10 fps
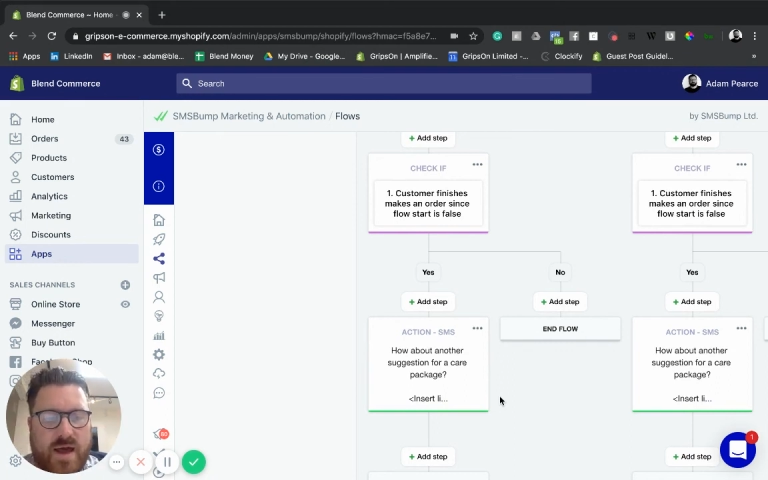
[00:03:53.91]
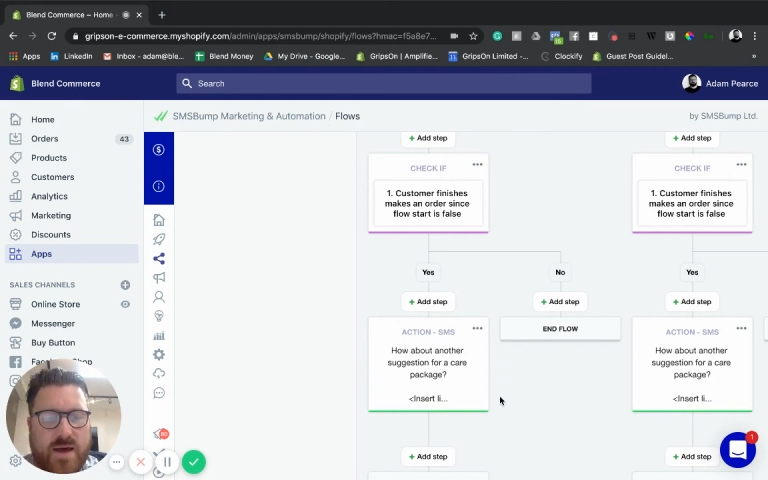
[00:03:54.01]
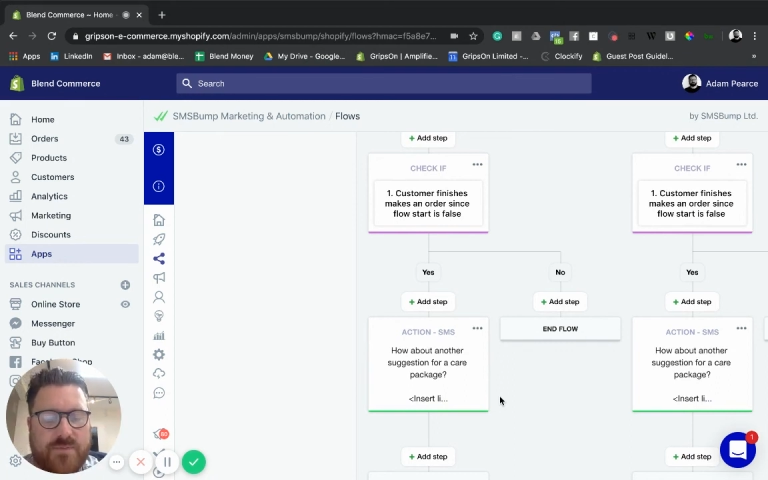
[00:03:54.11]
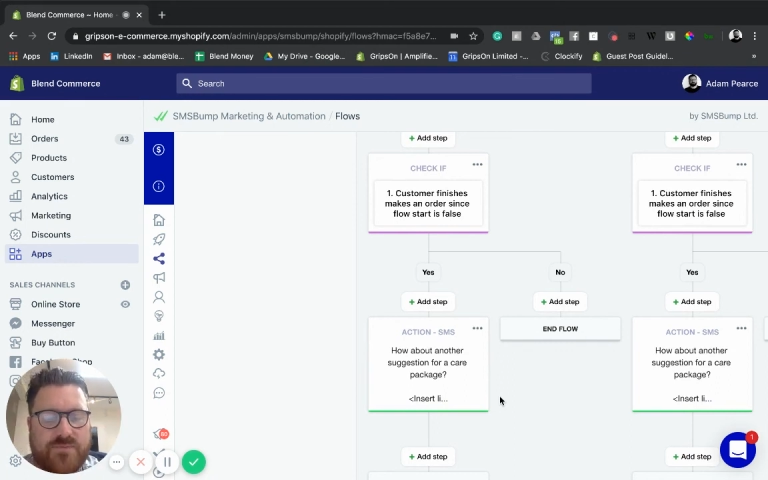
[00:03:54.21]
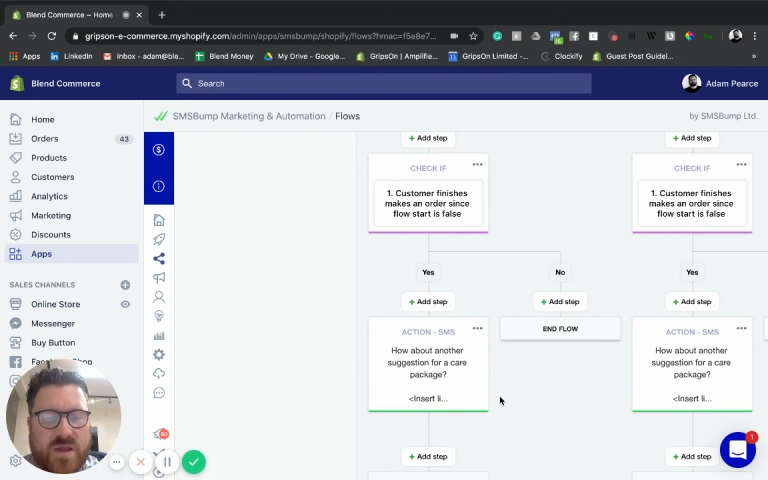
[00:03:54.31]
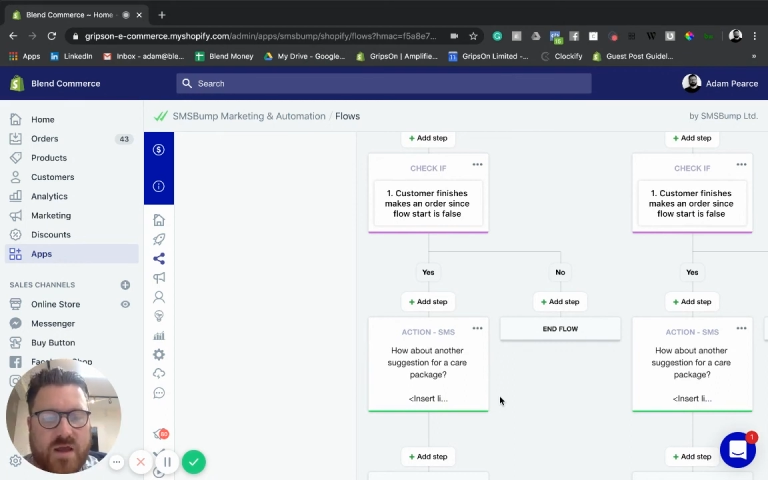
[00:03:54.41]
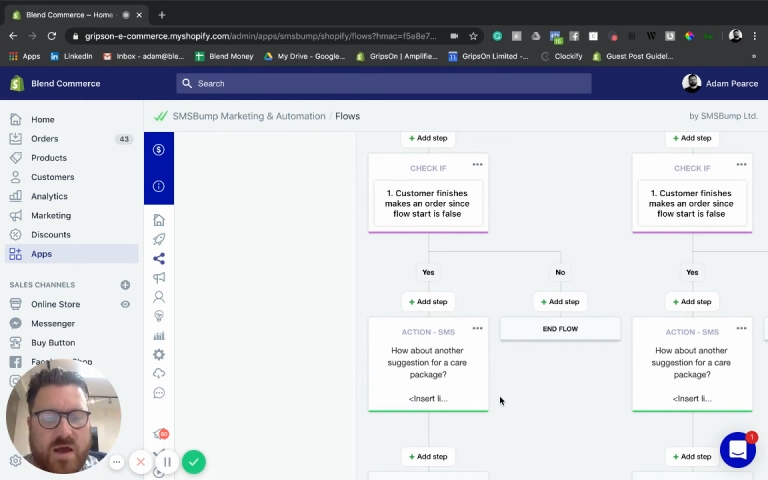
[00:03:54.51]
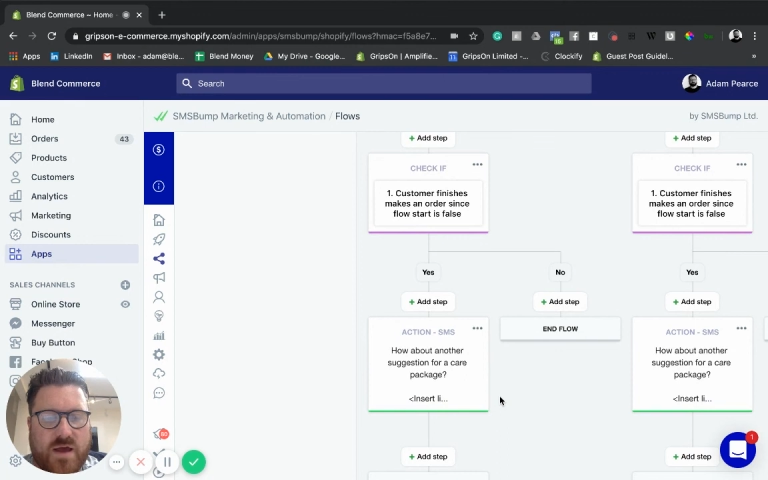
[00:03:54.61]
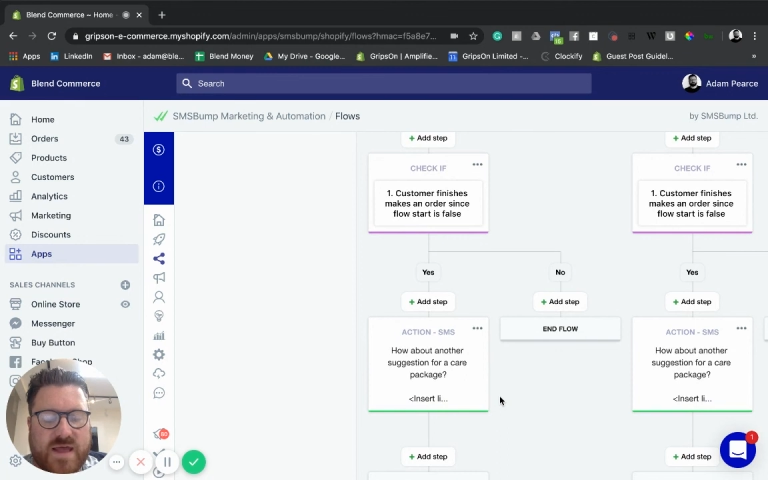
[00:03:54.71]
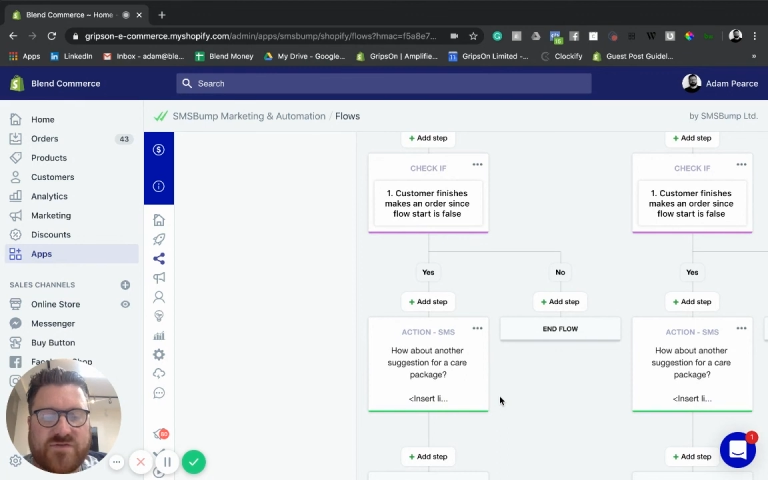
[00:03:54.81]

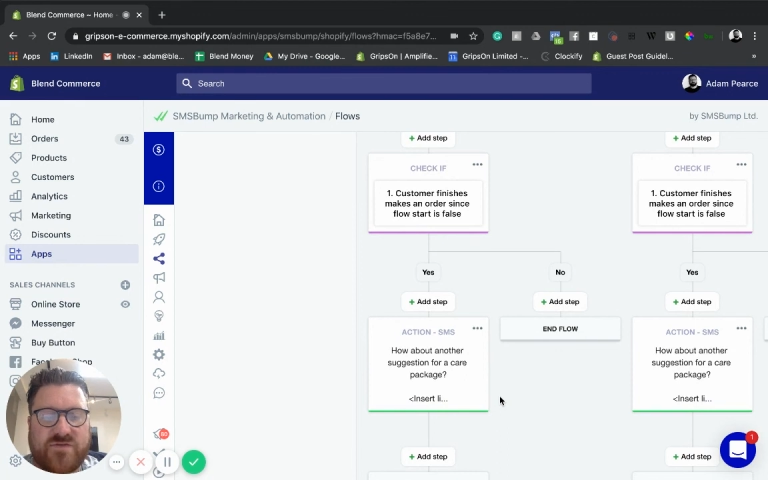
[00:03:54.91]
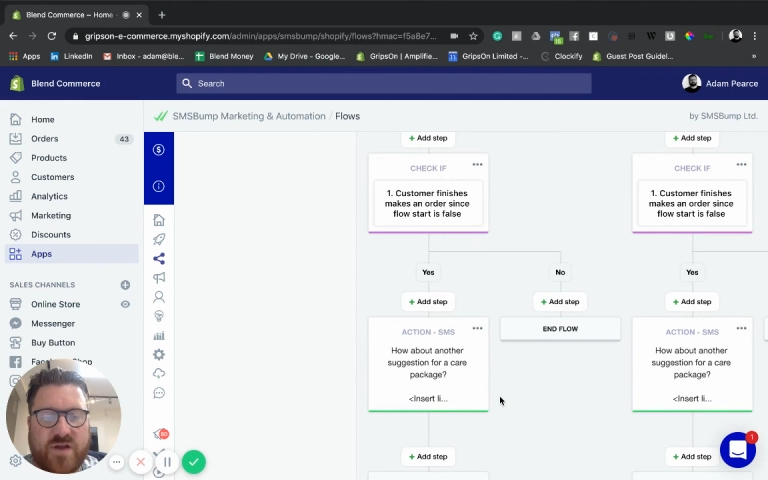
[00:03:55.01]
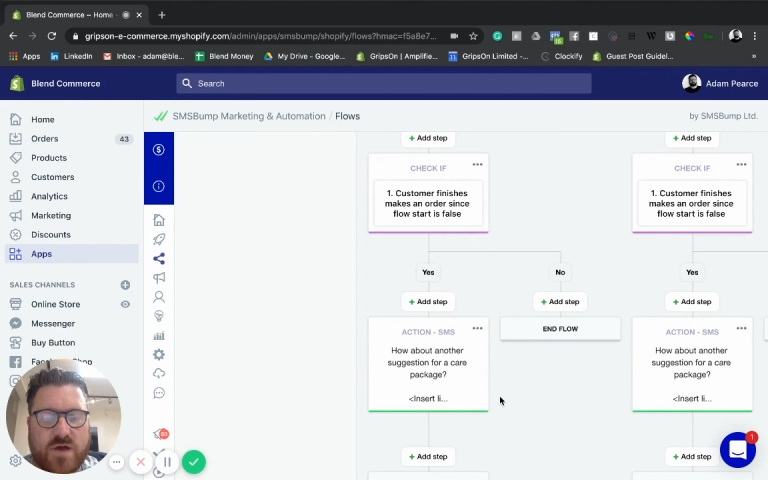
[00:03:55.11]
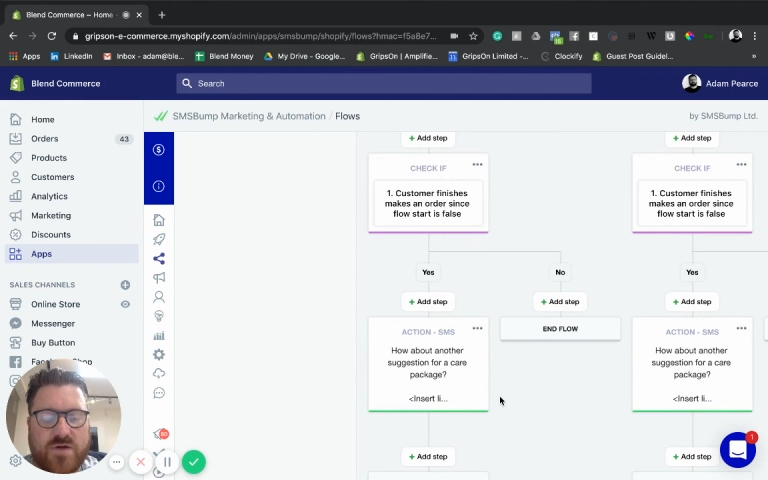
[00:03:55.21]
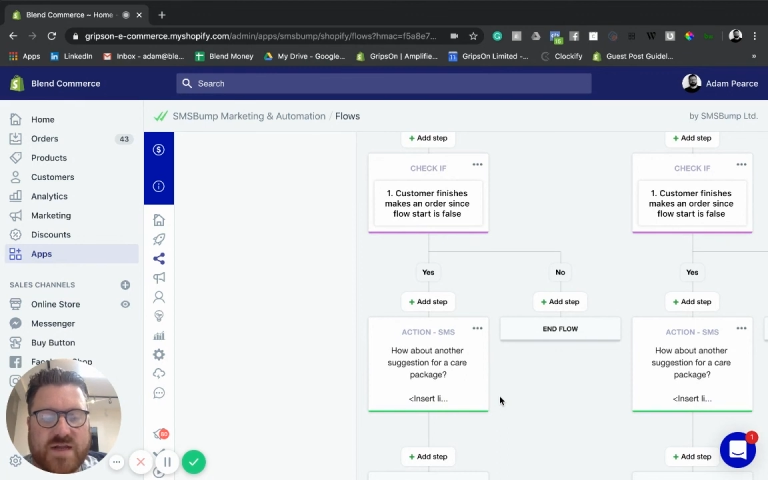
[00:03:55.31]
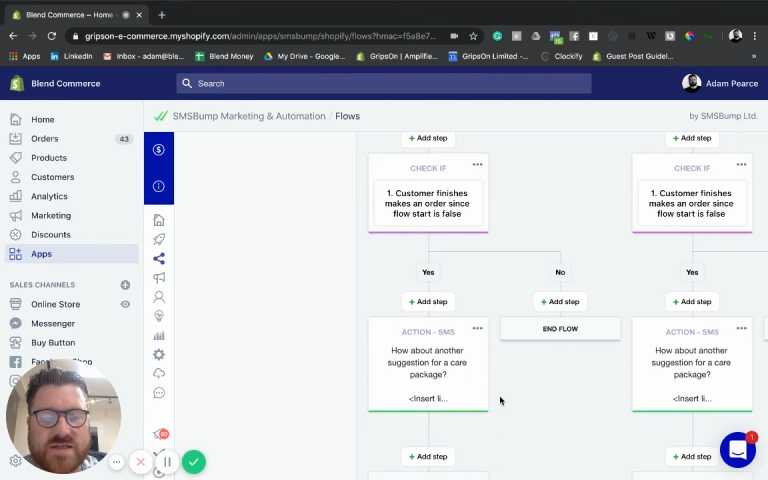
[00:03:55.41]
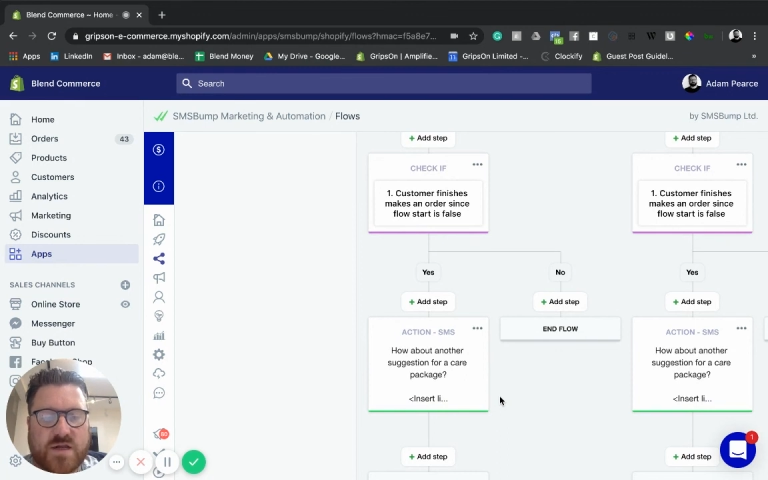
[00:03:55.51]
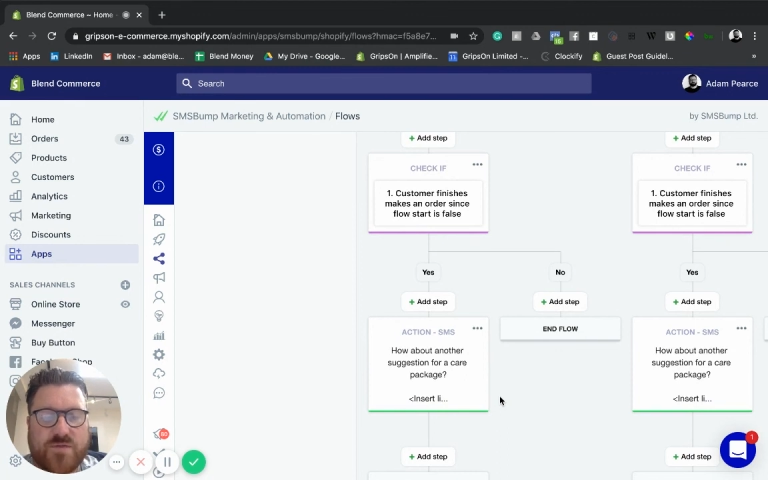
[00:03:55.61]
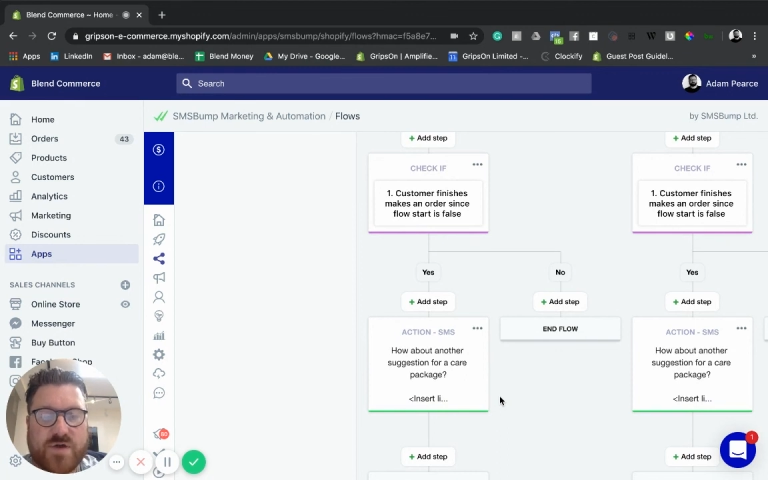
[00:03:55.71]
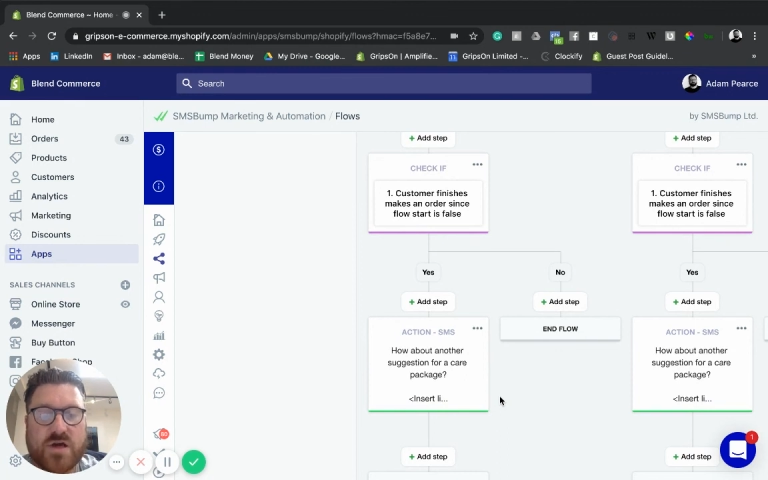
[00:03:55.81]
I guess, flow that is
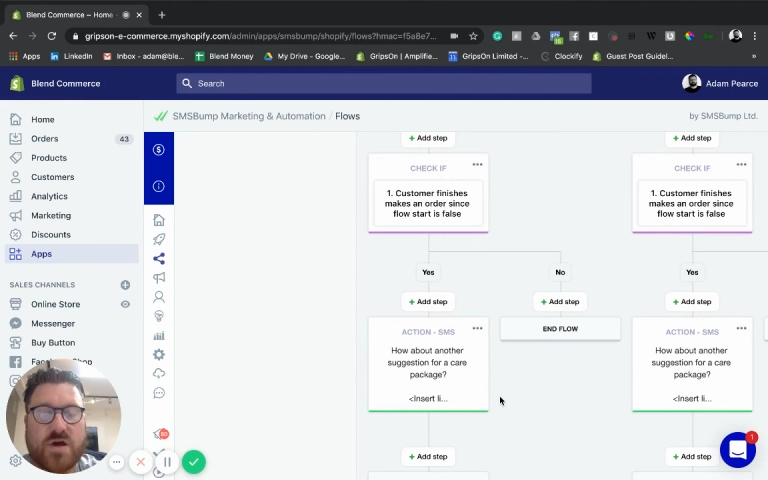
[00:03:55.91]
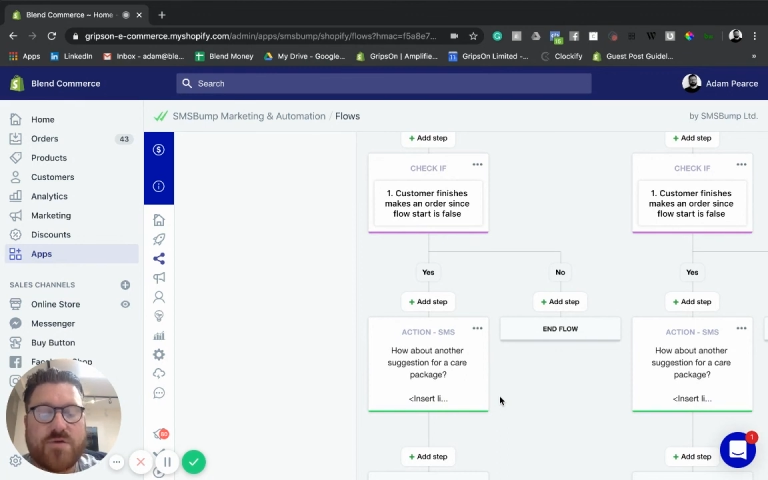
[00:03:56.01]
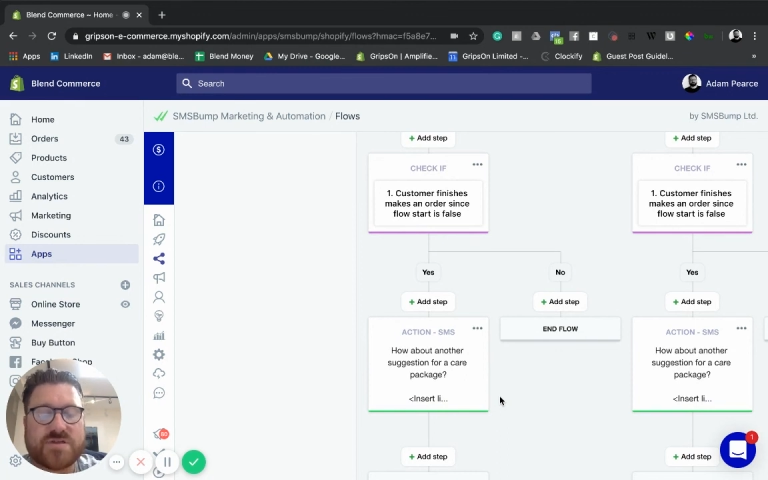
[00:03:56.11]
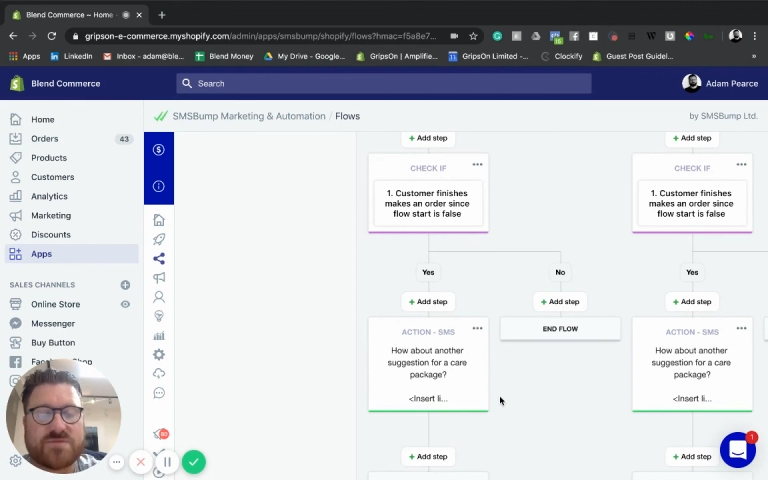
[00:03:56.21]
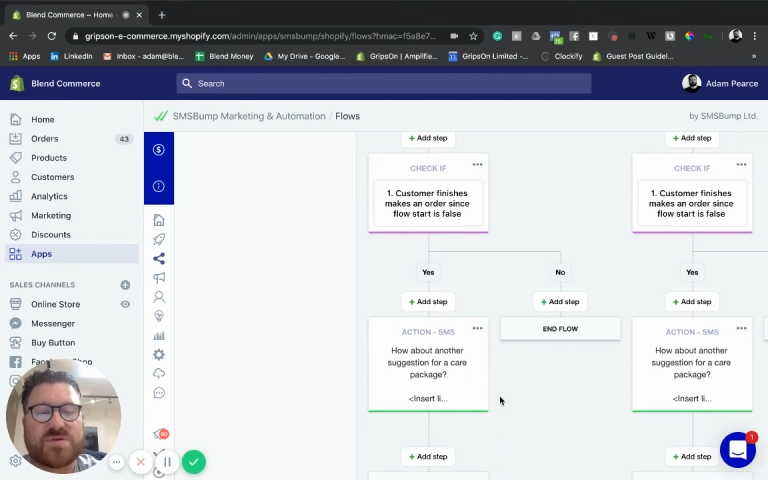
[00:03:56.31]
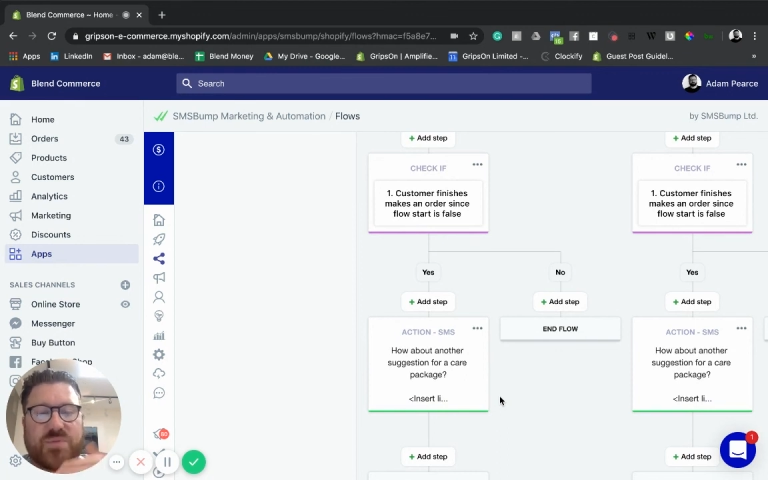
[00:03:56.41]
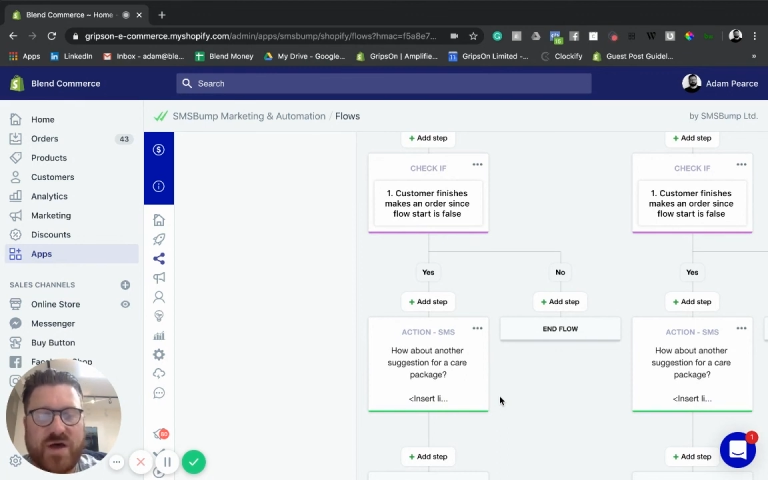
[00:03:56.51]
going to encourage them to